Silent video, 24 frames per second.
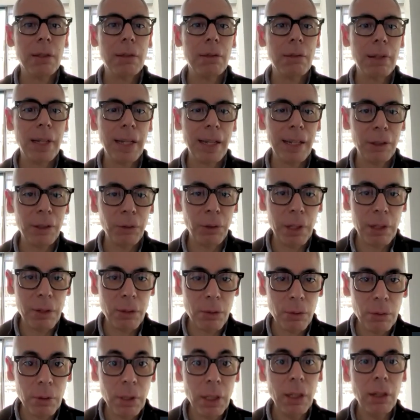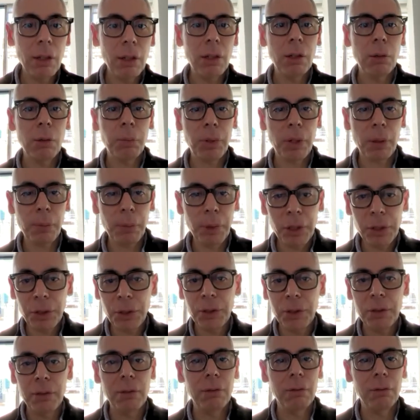taking to the studio,
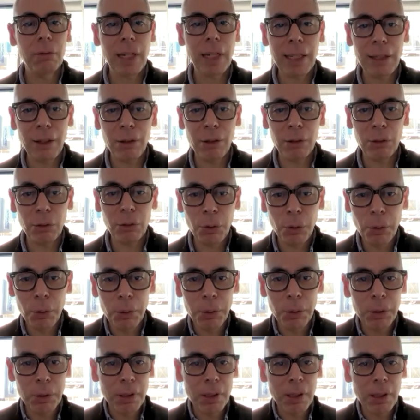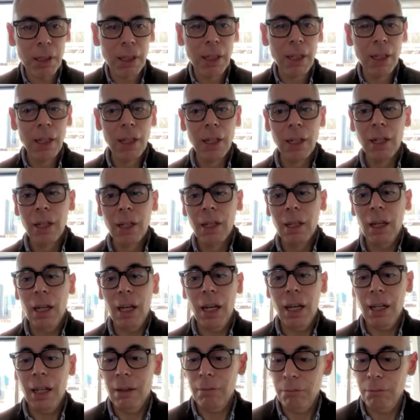promotion, getting on tour, uh,